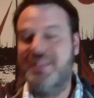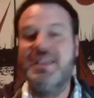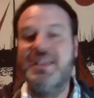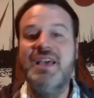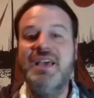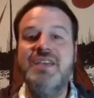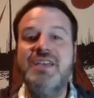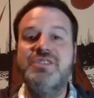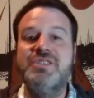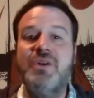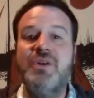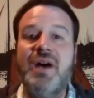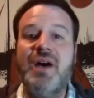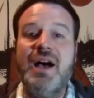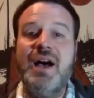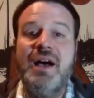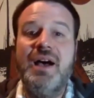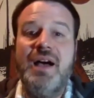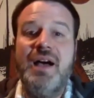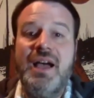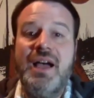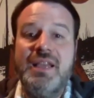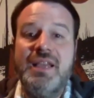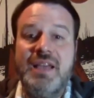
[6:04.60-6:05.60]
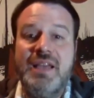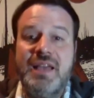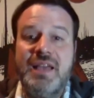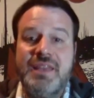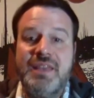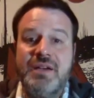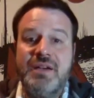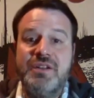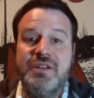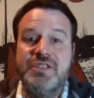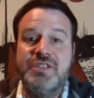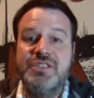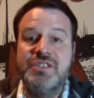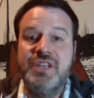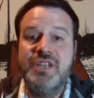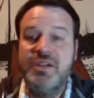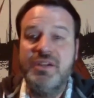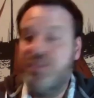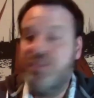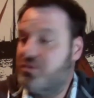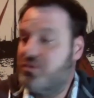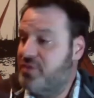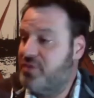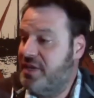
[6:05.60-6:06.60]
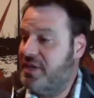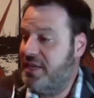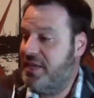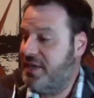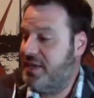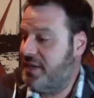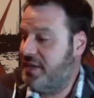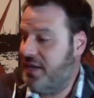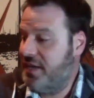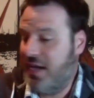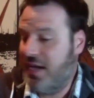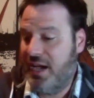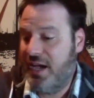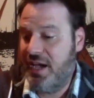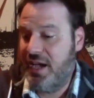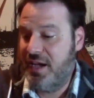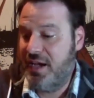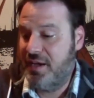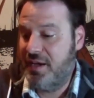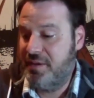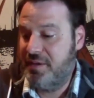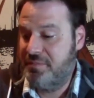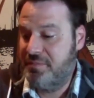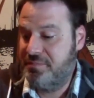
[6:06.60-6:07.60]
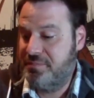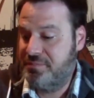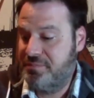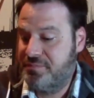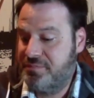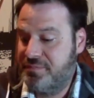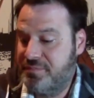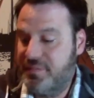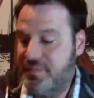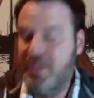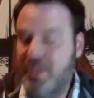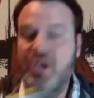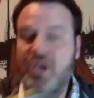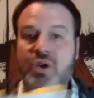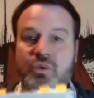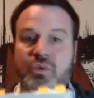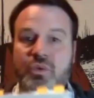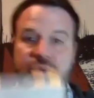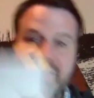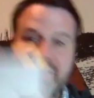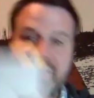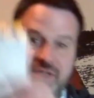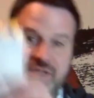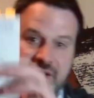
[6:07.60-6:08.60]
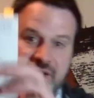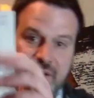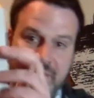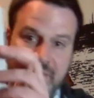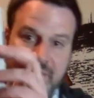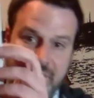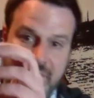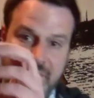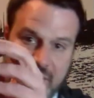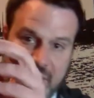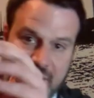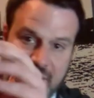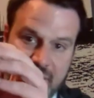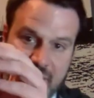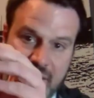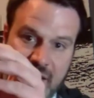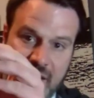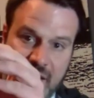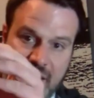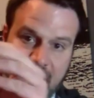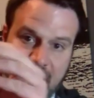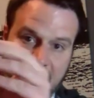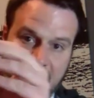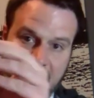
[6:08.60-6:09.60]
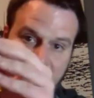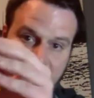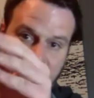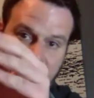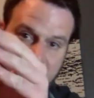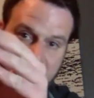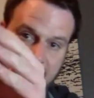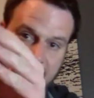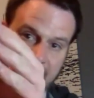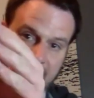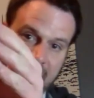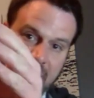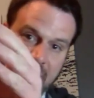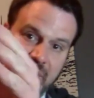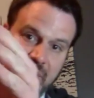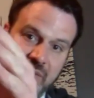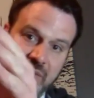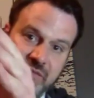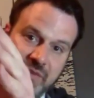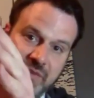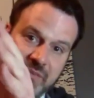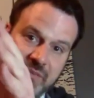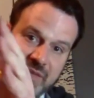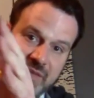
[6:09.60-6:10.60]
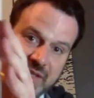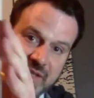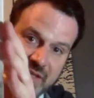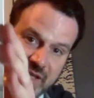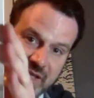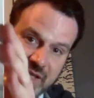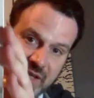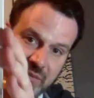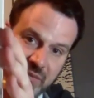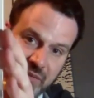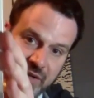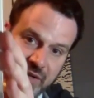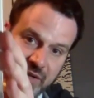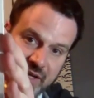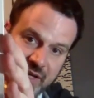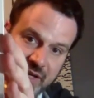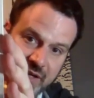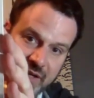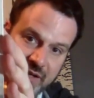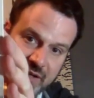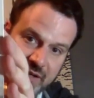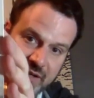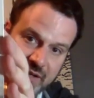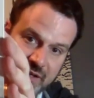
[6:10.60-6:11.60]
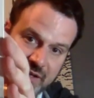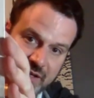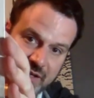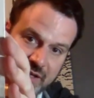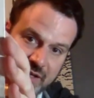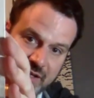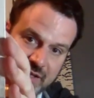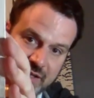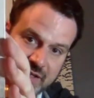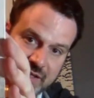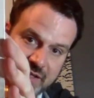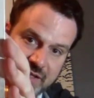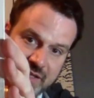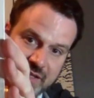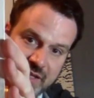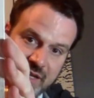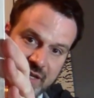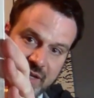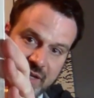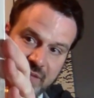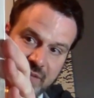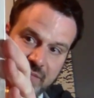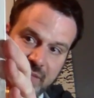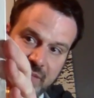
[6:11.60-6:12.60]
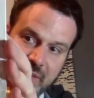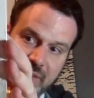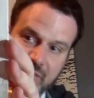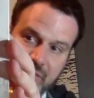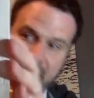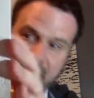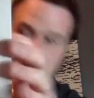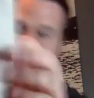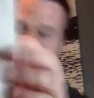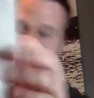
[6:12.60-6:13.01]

so uh, I, I, think I'm going to start the reading um, with some uh, uh, poems from this little book here, Skin Memory,